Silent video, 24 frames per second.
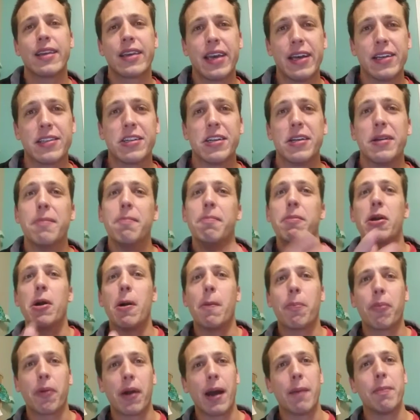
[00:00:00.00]
kitchen, meal
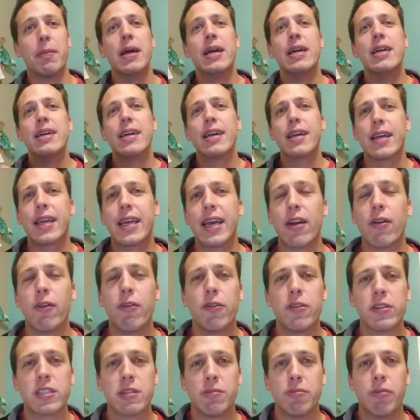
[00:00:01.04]
prep, get
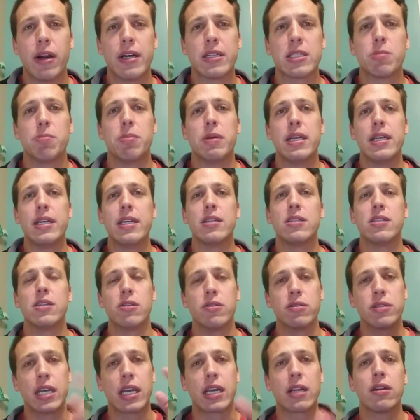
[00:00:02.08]
over some recipes, you
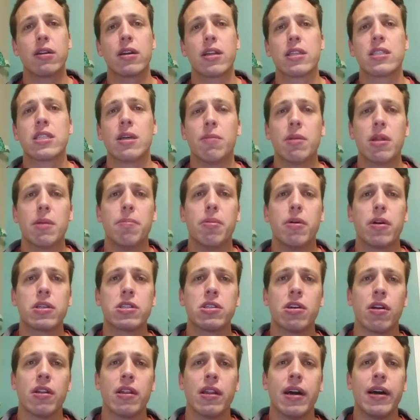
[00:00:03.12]
know, take a look at some of the books
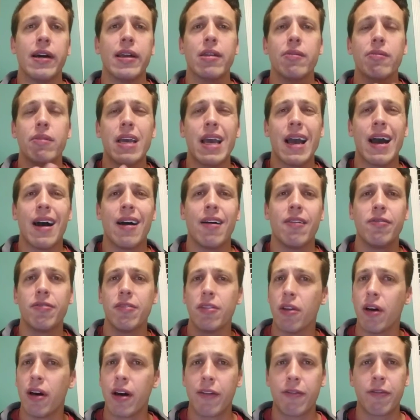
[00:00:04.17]
online that we have, a
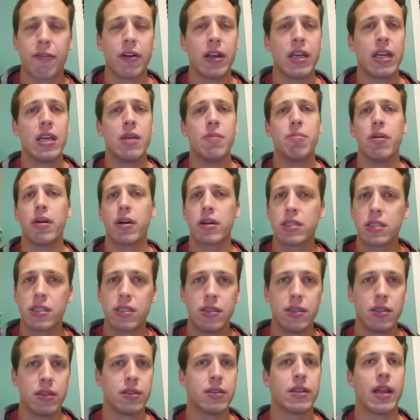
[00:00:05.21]
lot of free ebooks,
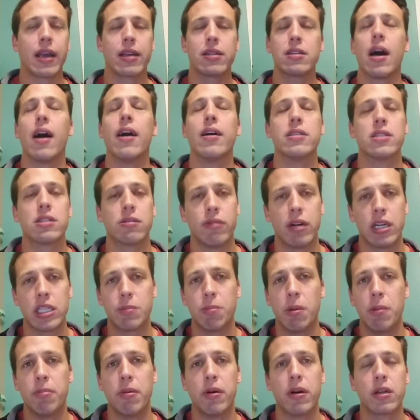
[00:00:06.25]
like tons of
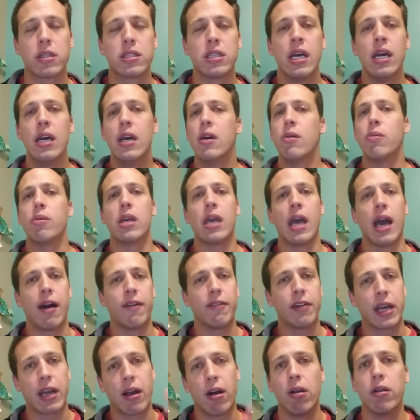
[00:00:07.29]
recipe books. We have
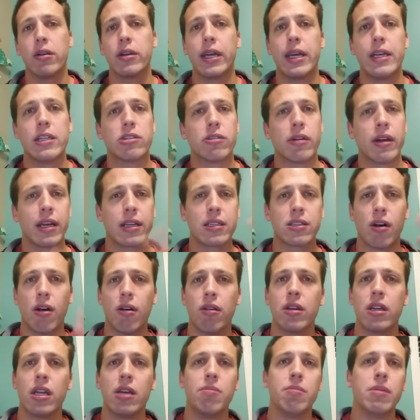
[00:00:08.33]
like holiday drinks,
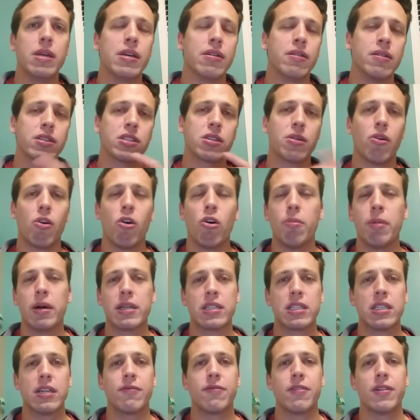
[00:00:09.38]
holiday meals, a whole bunch
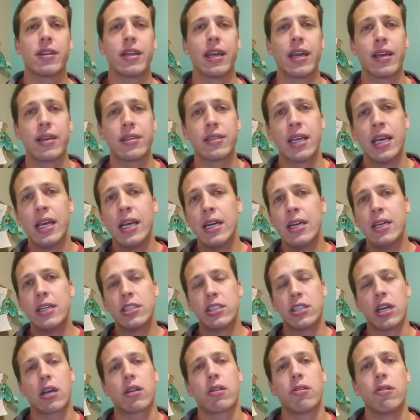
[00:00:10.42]
of different things.
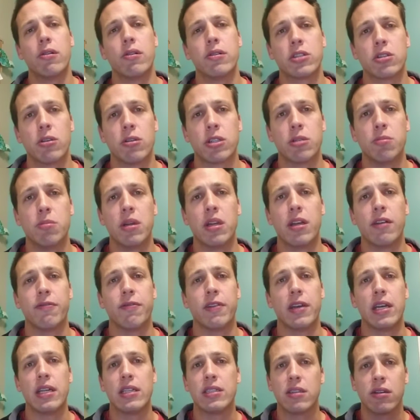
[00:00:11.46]
Check through our social media
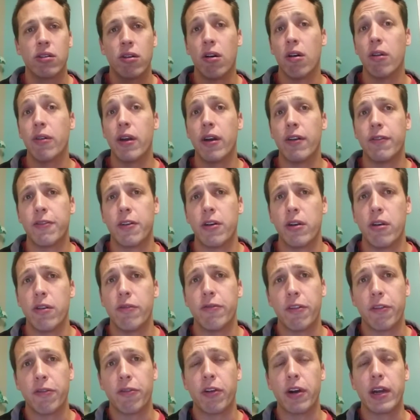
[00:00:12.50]
feeds, they're all there for you
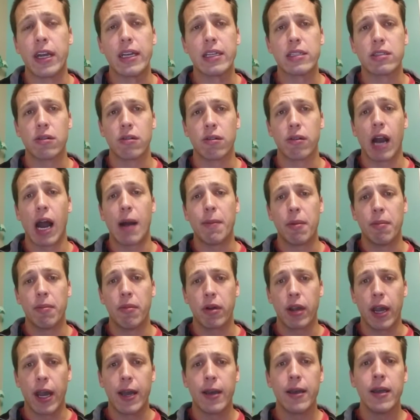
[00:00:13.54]
for free, so grab them,
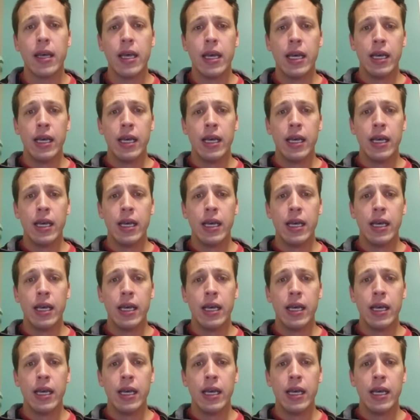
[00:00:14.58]
okay?